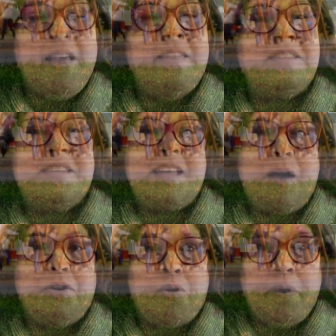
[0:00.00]
This is
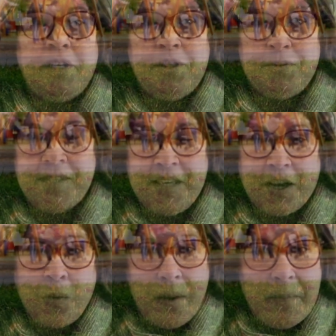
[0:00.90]
how you're going to use the
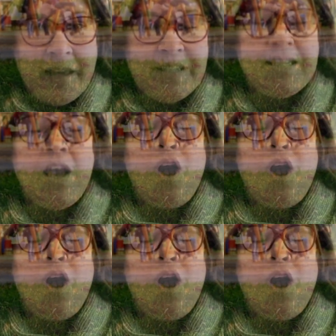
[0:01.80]
equipment.